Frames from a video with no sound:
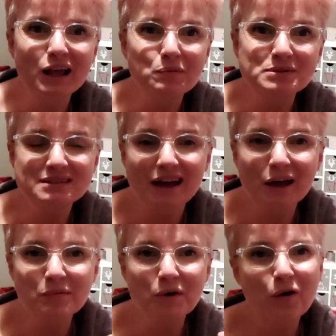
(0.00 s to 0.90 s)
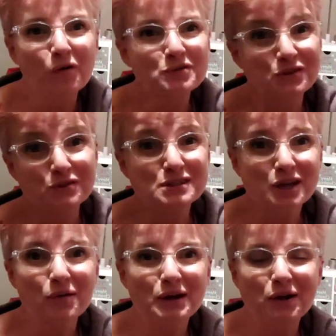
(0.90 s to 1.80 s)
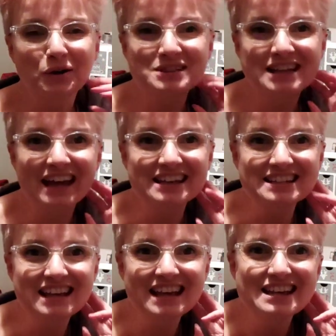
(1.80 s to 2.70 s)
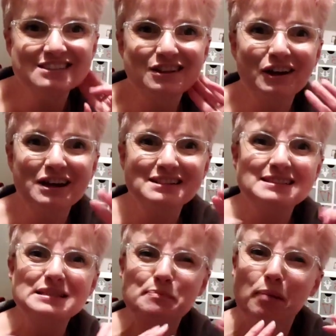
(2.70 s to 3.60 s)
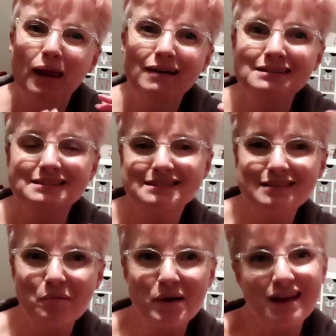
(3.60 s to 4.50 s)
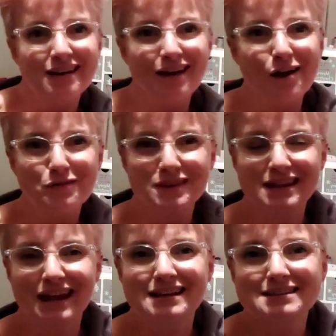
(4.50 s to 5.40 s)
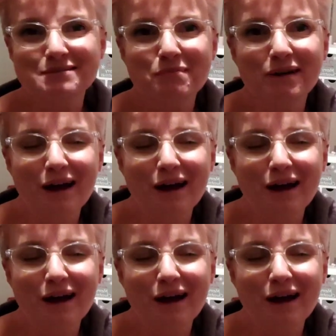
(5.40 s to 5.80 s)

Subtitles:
clips of sort of sewing content so that I can splice some in over the next